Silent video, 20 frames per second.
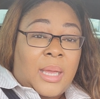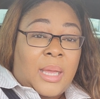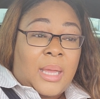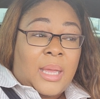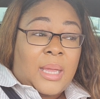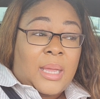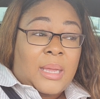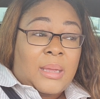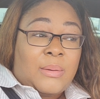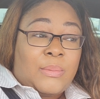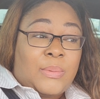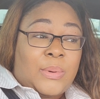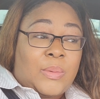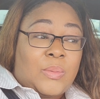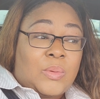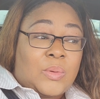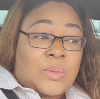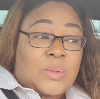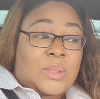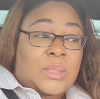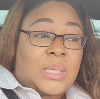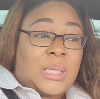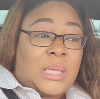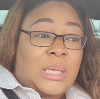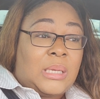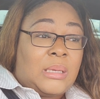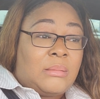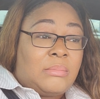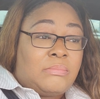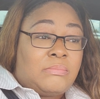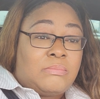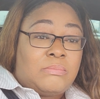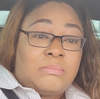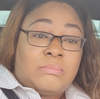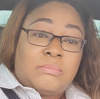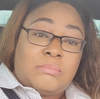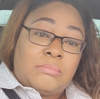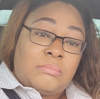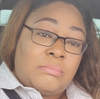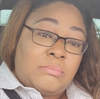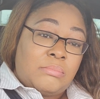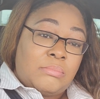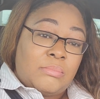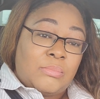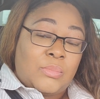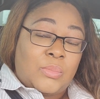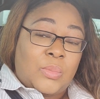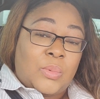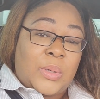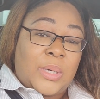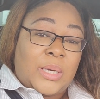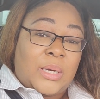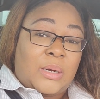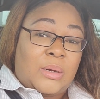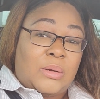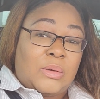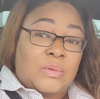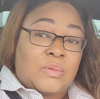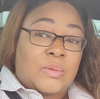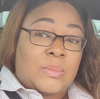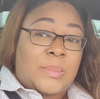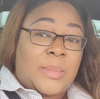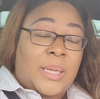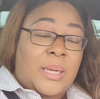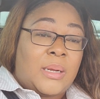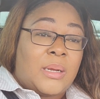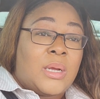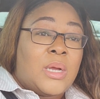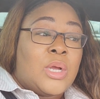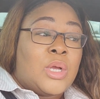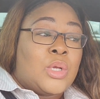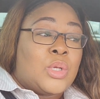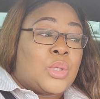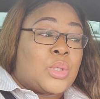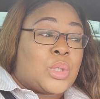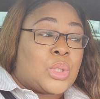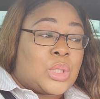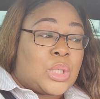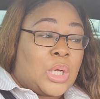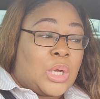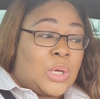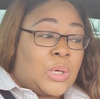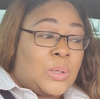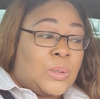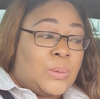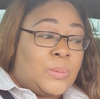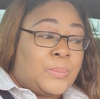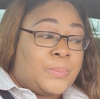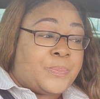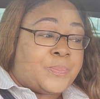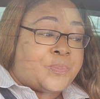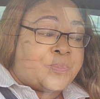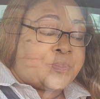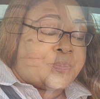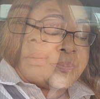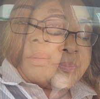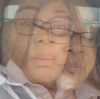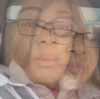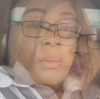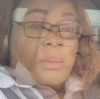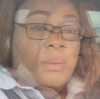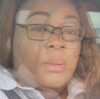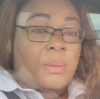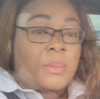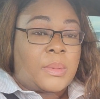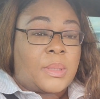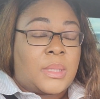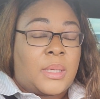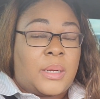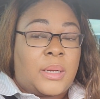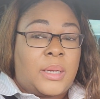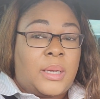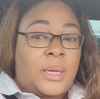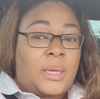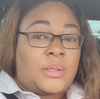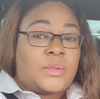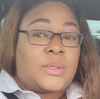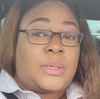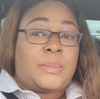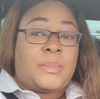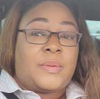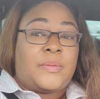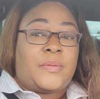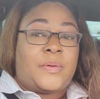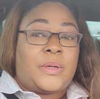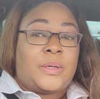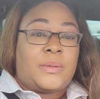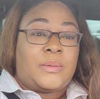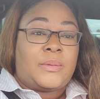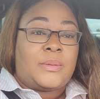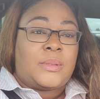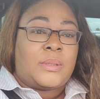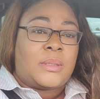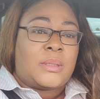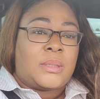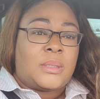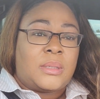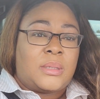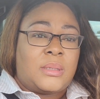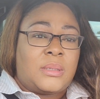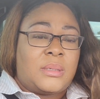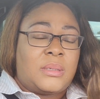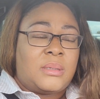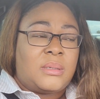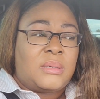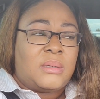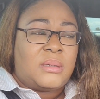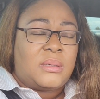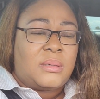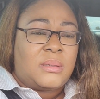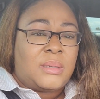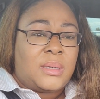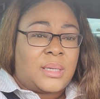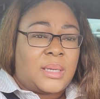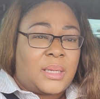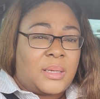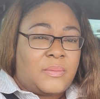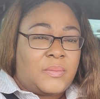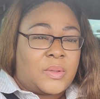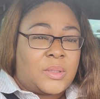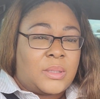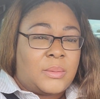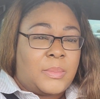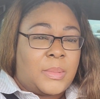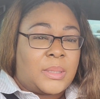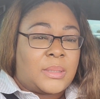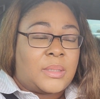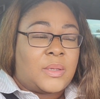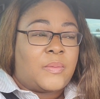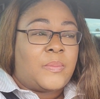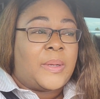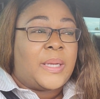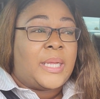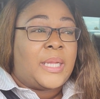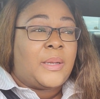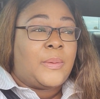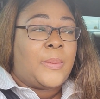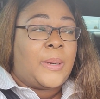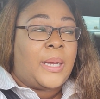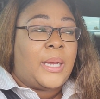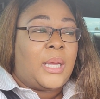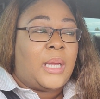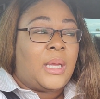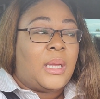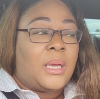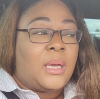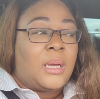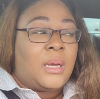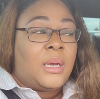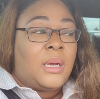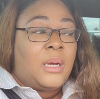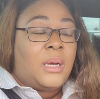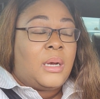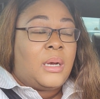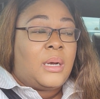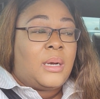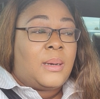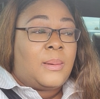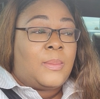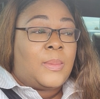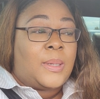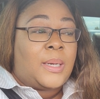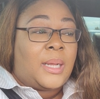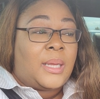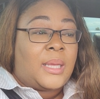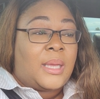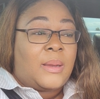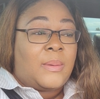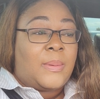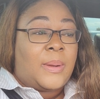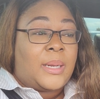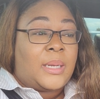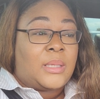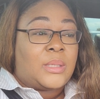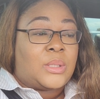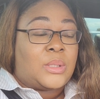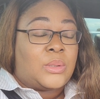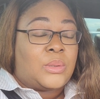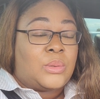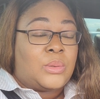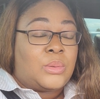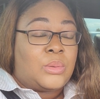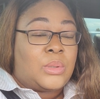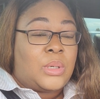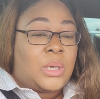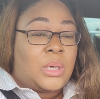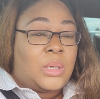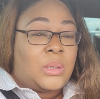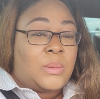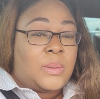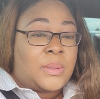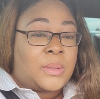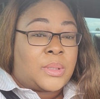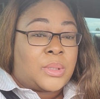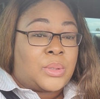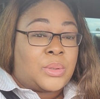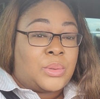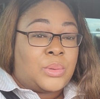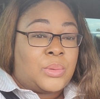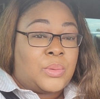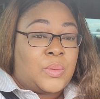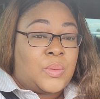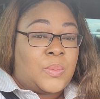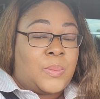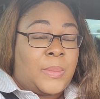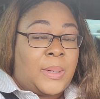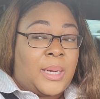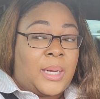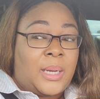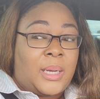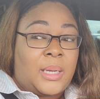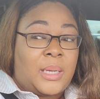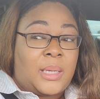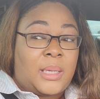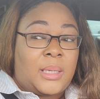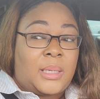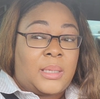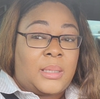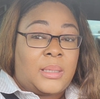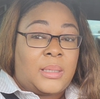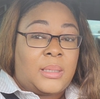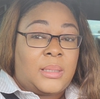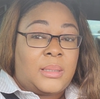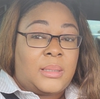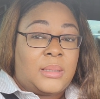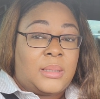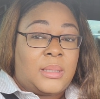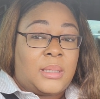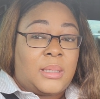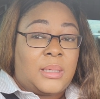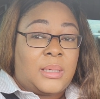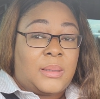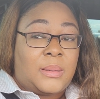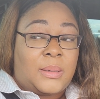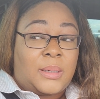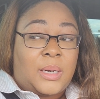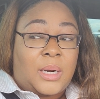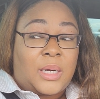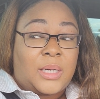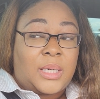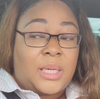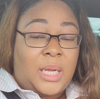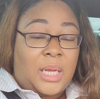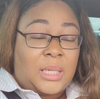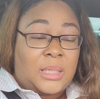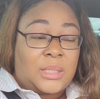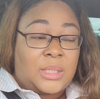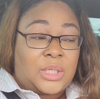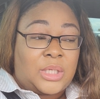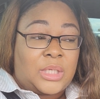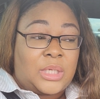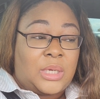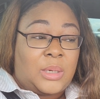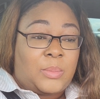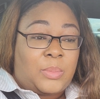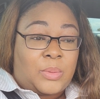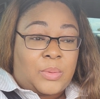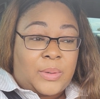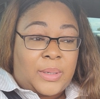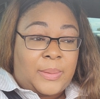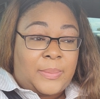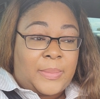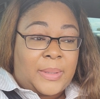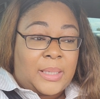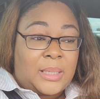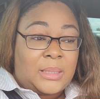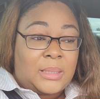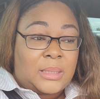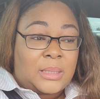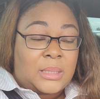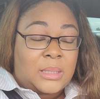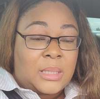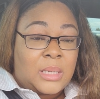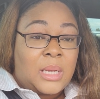and we will see what goes from there. So, I'm sorry, y'all dropped my phone. The sun, ugh, I can't even see myself. But anyway, um, when I get ready to go into my, the cardiology appointment,